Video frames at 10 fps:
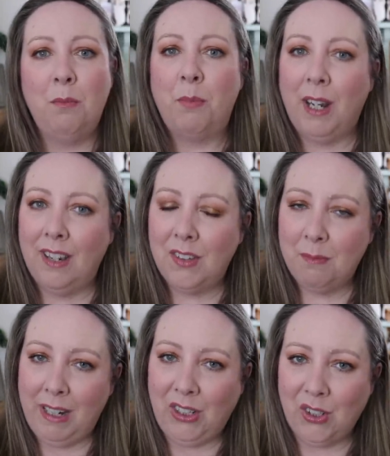But I had to
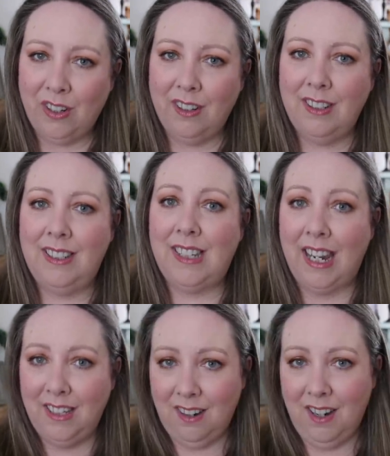make sure to
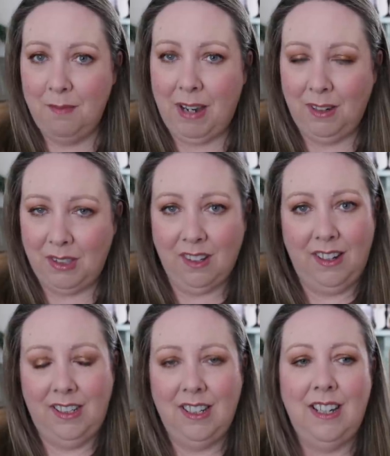take time
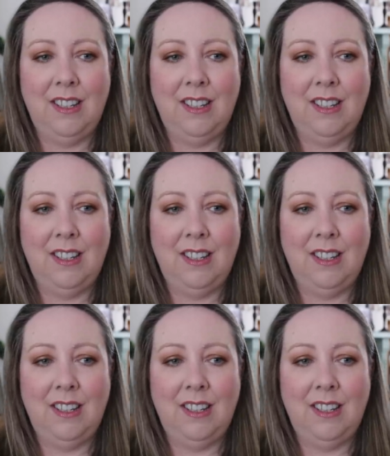outside.